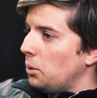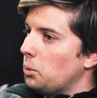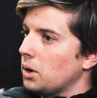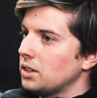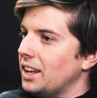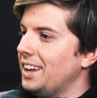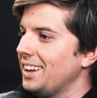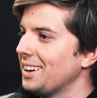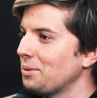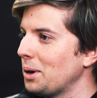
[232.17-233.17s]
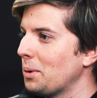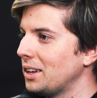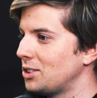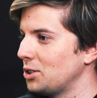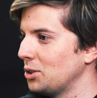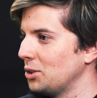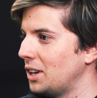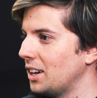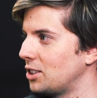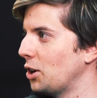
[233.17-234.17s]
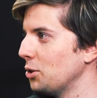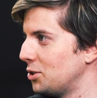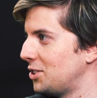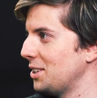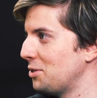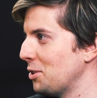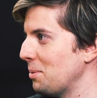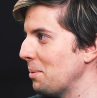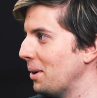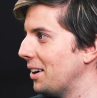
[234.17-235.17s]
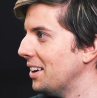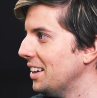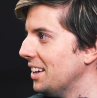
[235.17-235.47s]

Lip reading: one day we went to get toast, if you remember.